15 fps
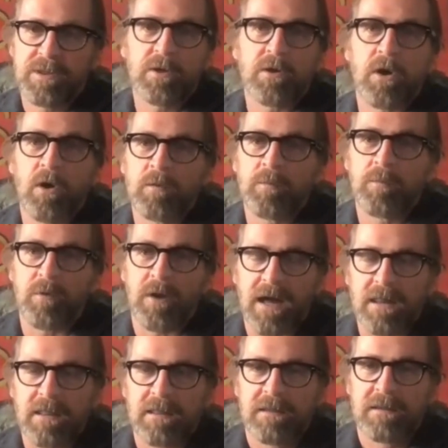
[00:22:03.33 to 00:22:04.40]
your own
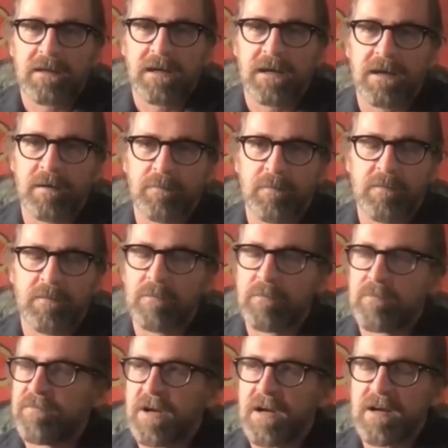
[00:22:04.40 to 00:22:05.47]
breath. A
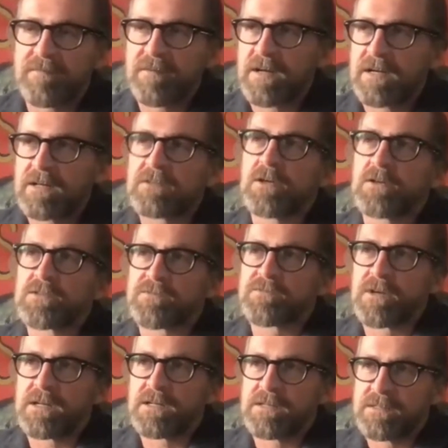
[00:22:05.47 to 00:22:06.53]
very, very close
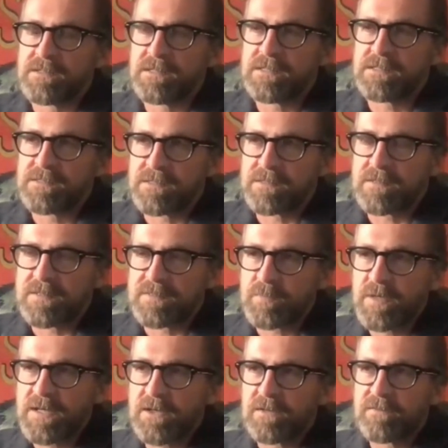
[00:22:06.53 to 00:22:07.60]
friend and is a
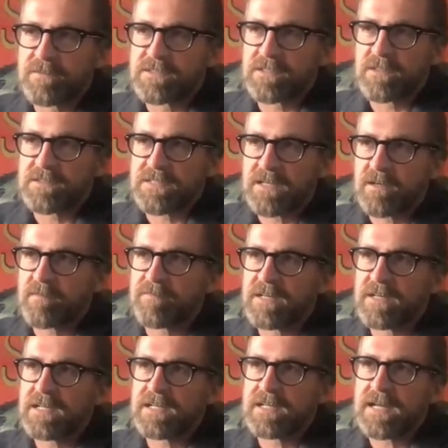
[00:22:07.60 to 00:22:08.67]
speaker and facilitator,
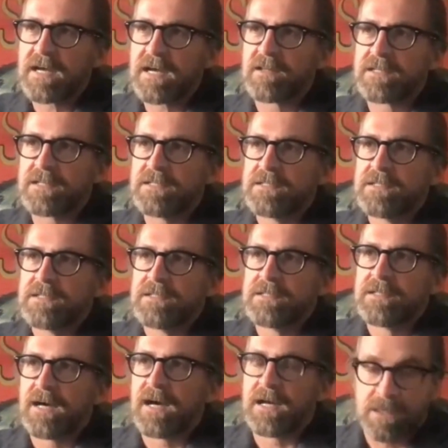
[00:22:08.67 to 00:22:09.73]
Finian Kelly,
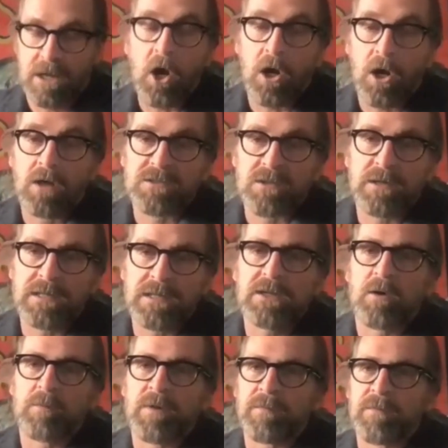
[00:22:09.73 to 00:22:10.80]
also an
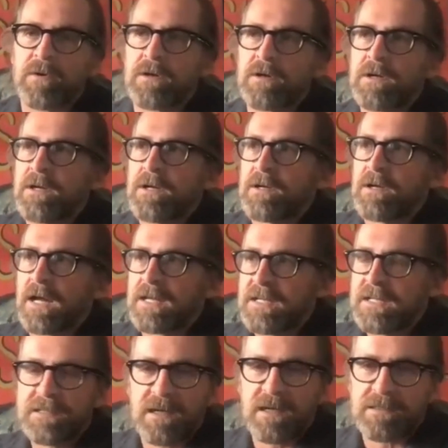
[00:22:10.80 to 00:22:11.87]
EO member, and
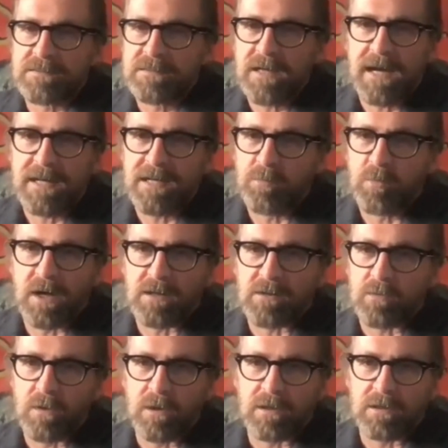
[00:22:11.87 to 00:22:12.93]
he does guided
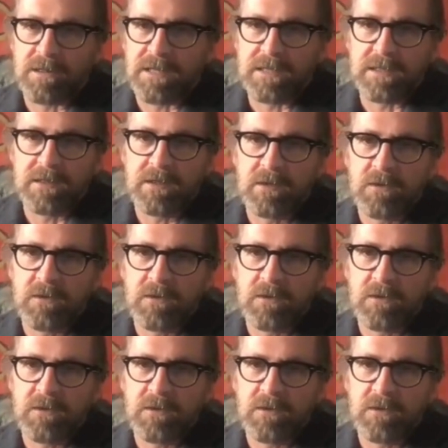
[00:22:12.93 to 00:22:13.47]
breath work that